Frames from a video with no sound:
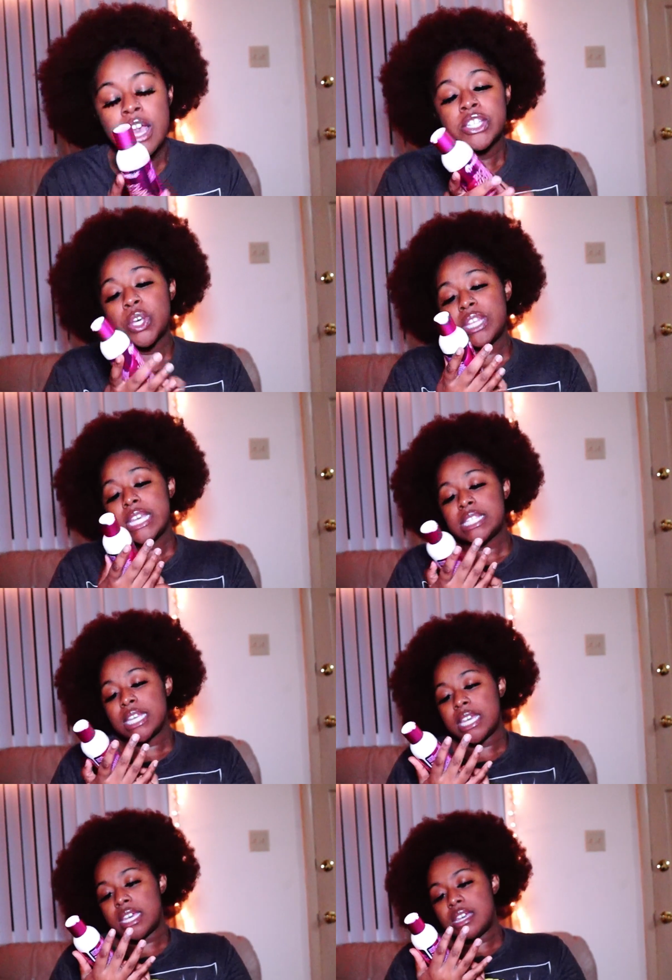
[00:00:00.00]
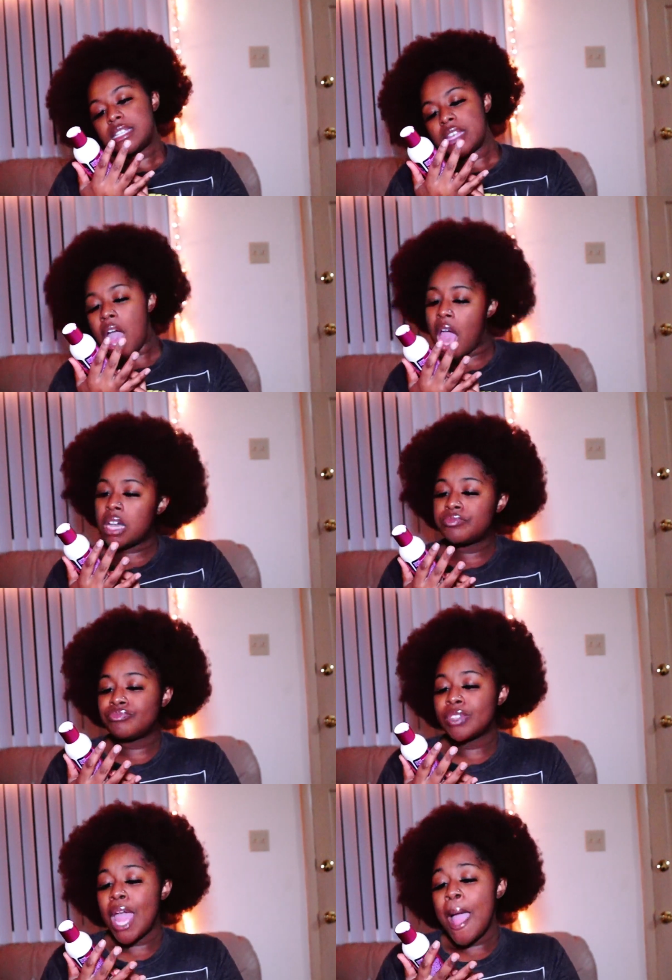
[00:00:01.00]
So this is
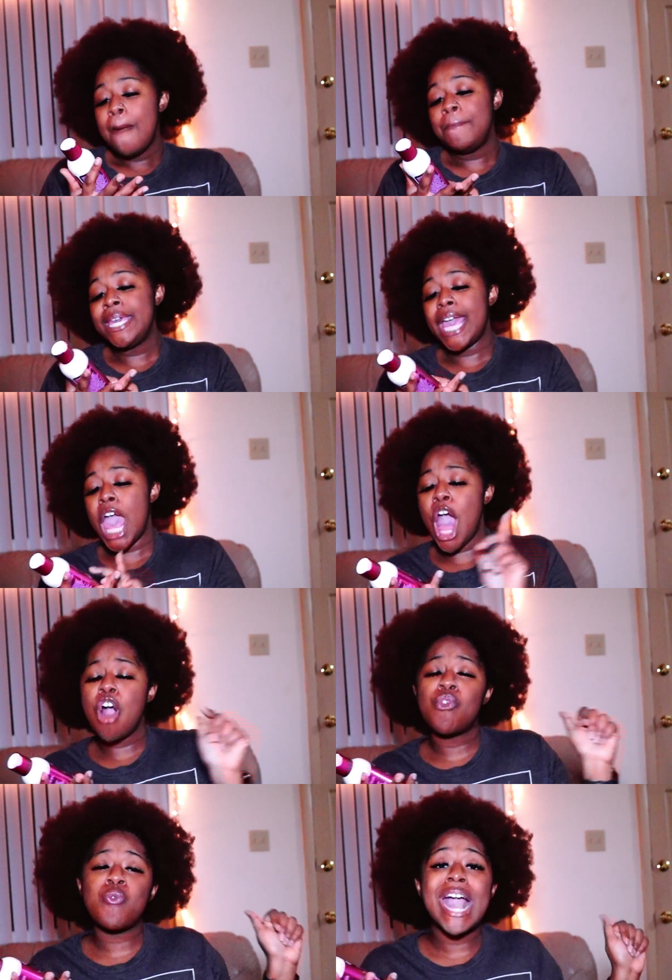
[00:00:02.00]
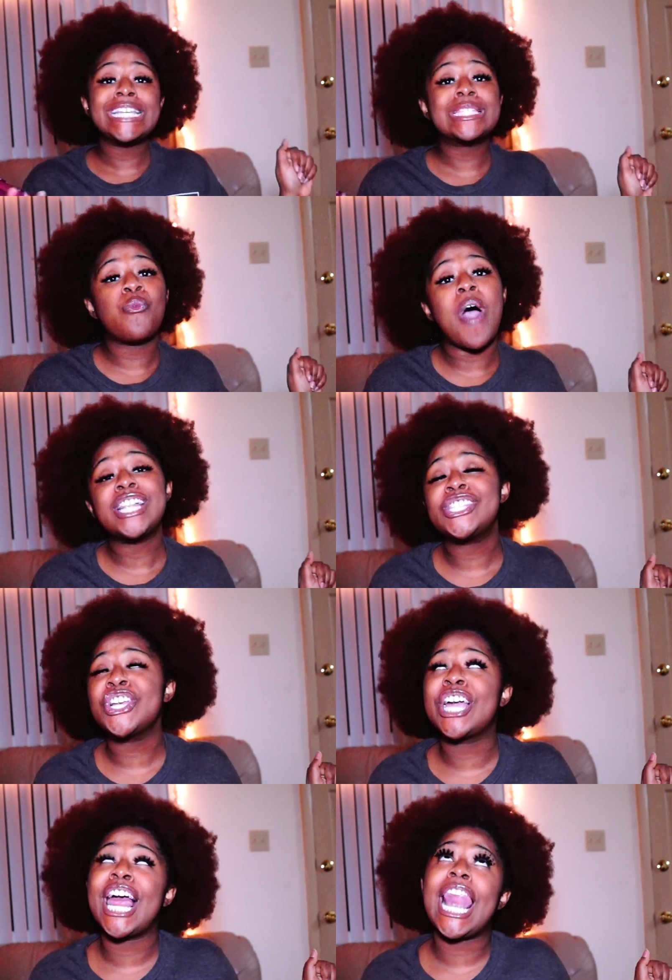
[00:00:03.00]
Mielle Rice Water
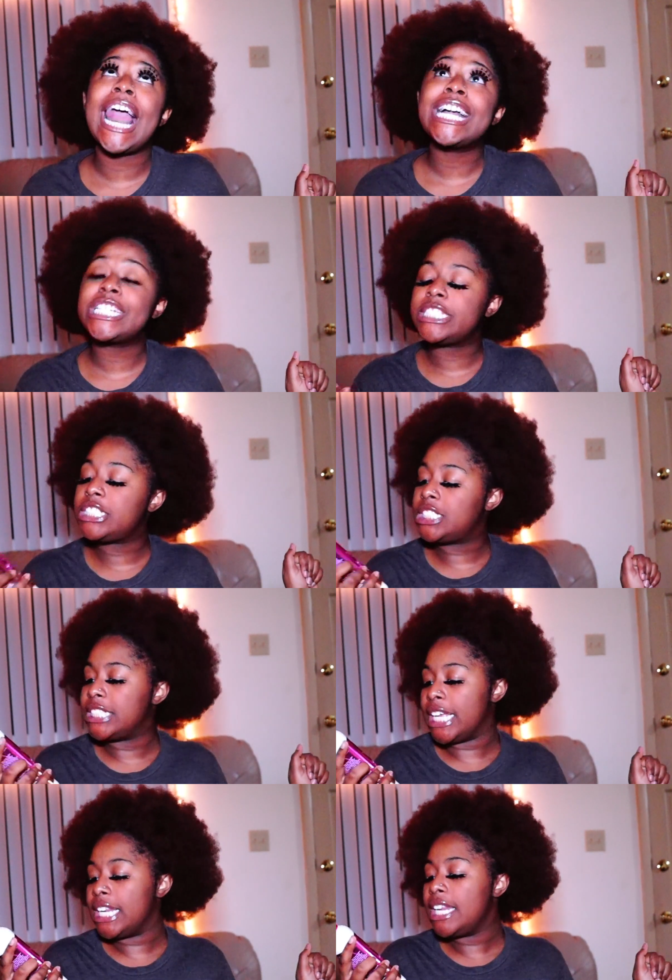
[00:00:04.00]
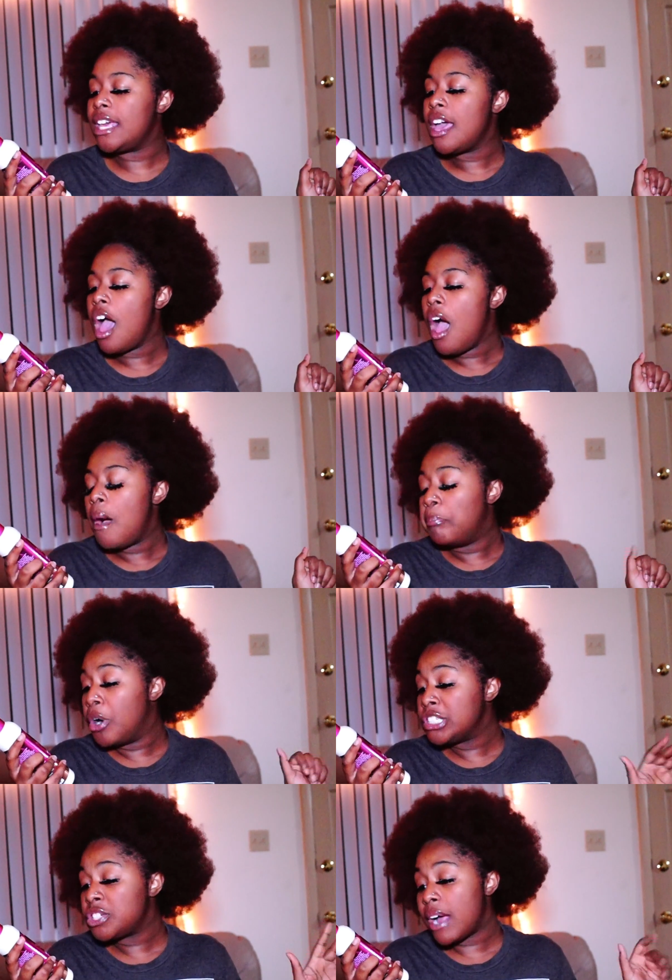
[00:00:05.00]
Collection.
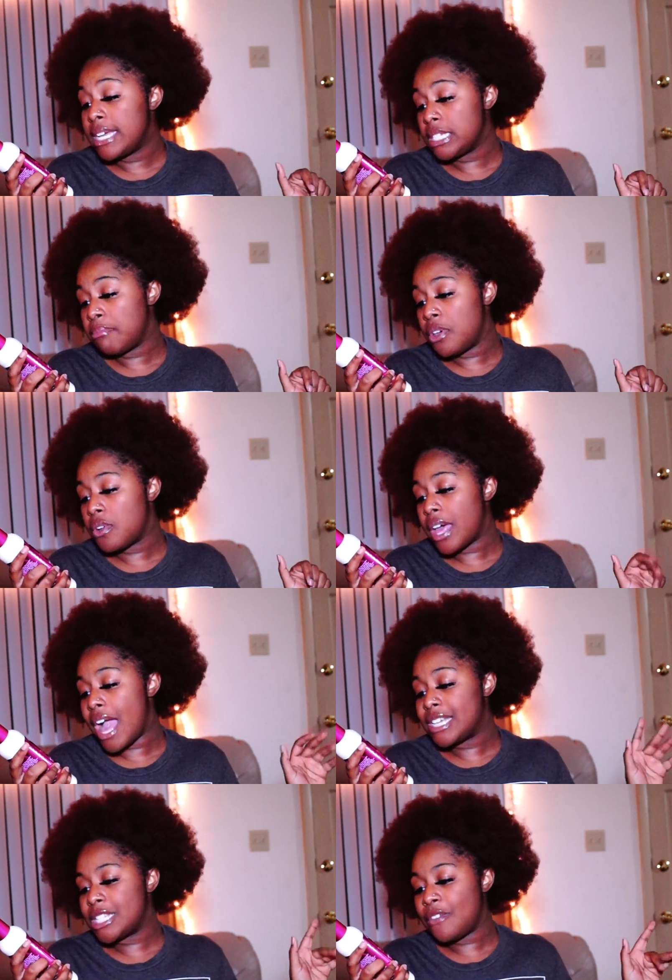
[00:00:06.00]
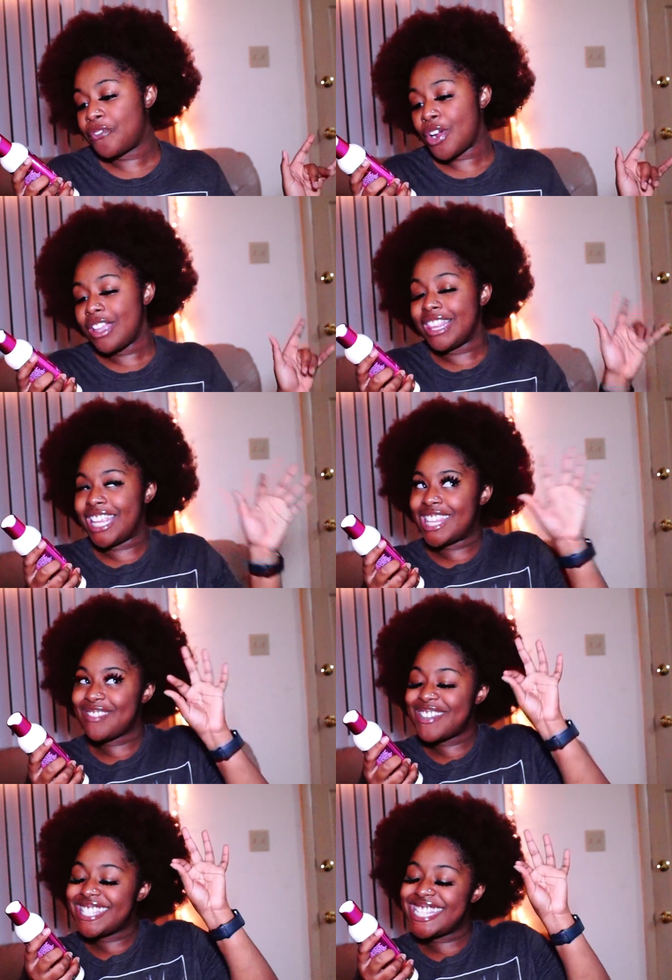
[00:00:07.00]
Moisturizing milk, excellent for
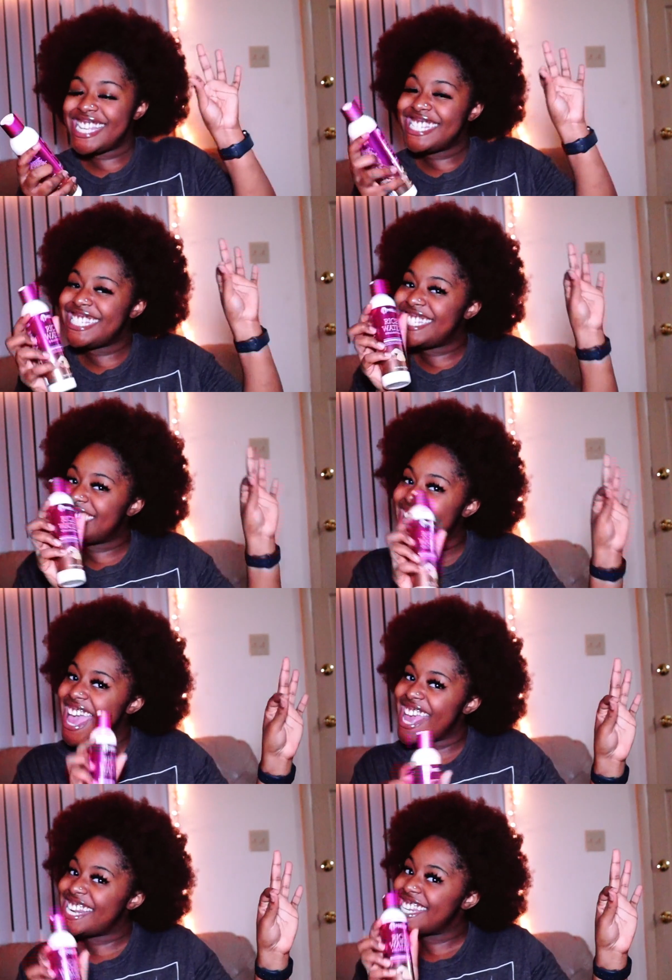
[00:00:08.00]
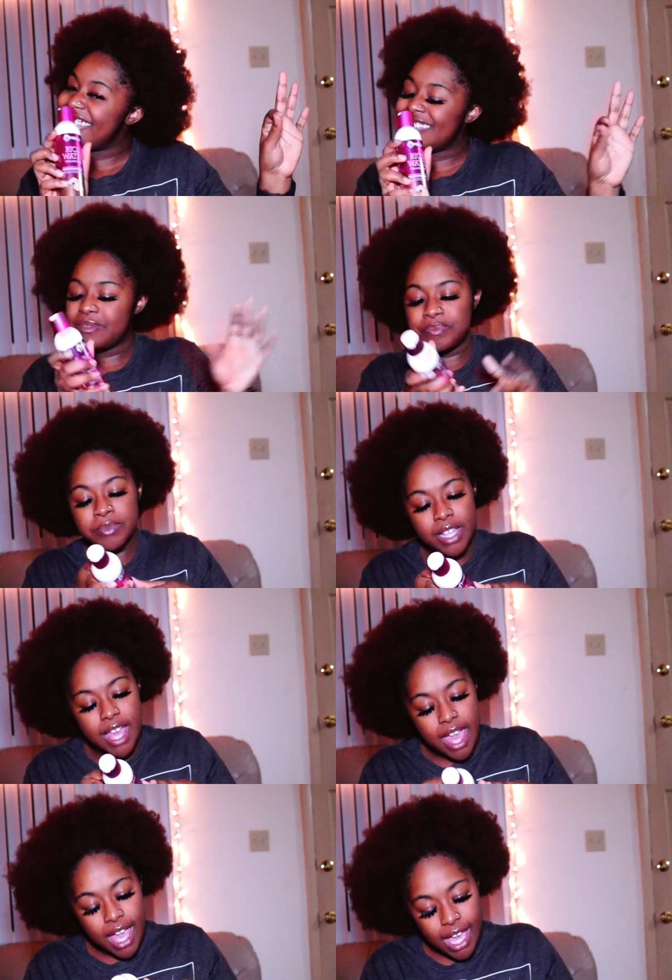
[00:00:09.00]
length retention.
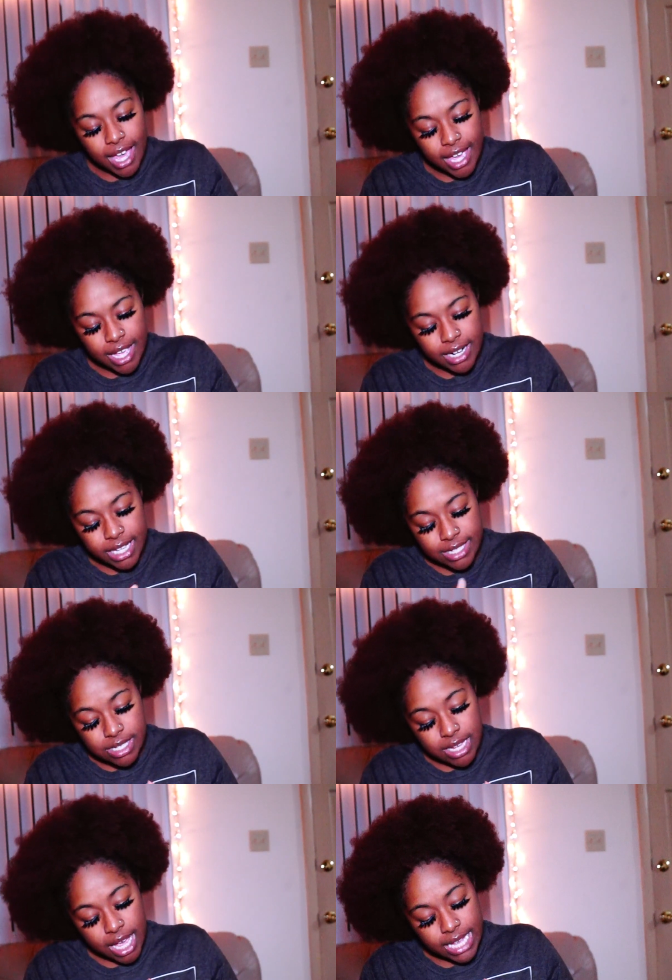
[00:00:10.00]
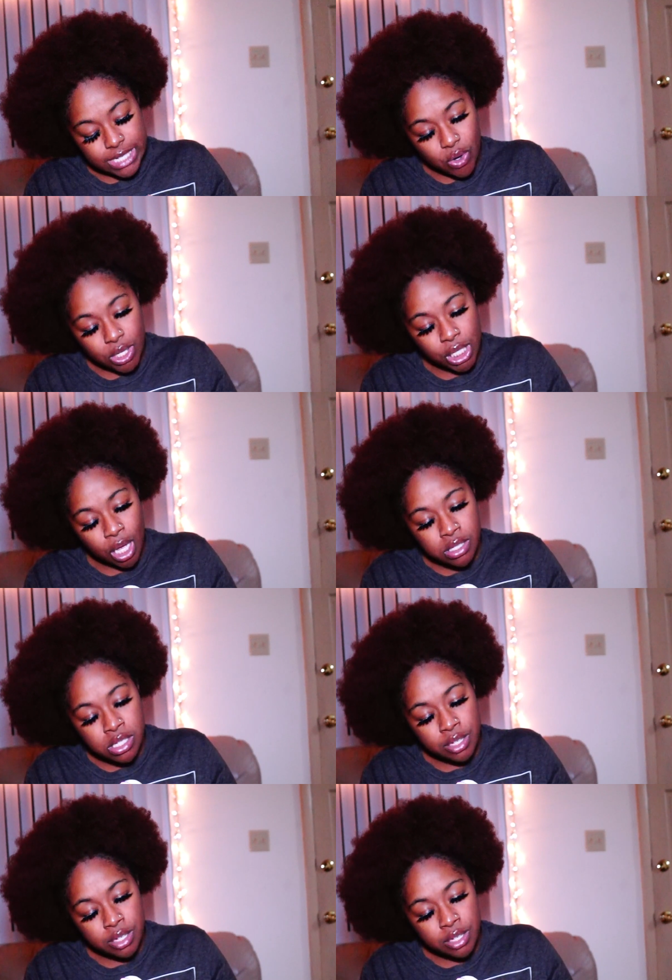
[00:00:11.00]
And it says on y'all,